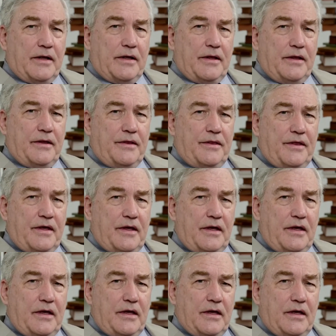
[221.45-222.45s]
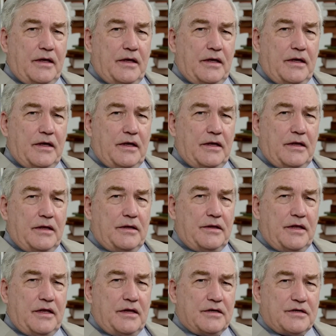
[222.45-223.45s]

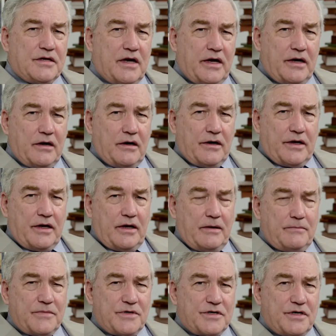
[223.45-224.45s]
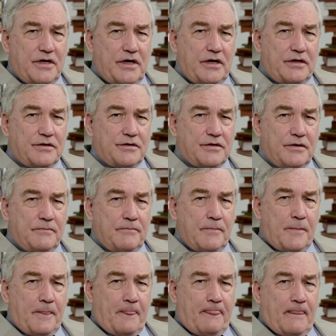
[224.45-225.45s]
the entire game changed.
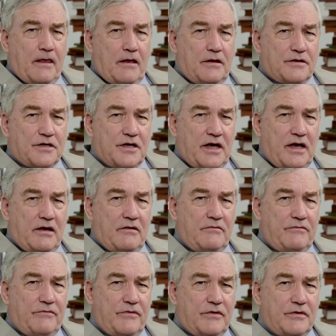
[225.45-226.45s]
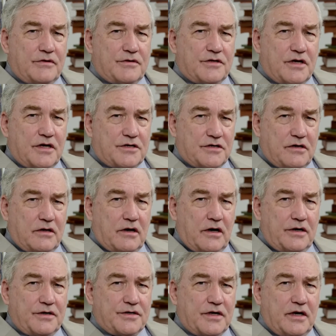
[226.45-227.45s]
To have such
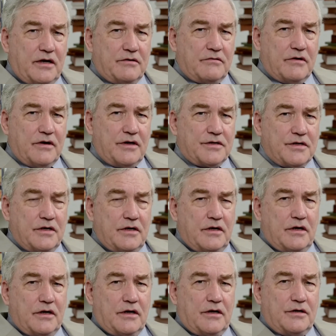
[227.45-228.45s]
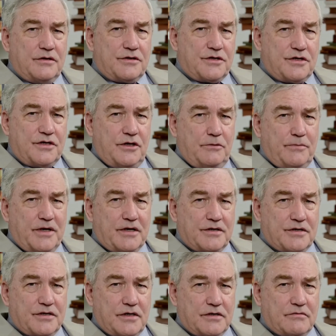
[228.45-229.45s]
large countries
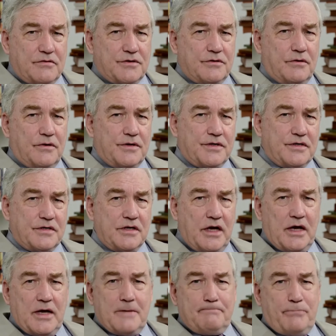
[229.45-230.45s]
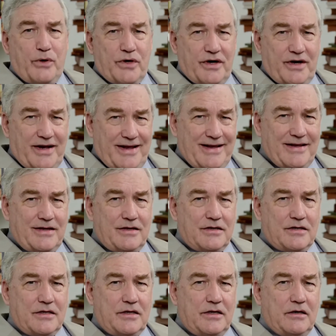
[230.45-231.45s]
consuming such resources put an
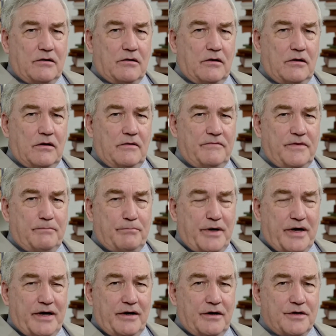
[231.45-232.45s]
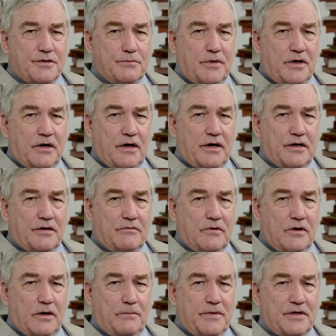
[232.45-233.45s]
end to the era of the buyer's market in
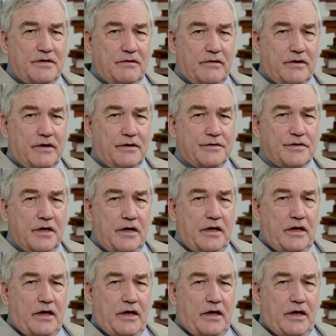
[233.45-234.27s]
raw materials,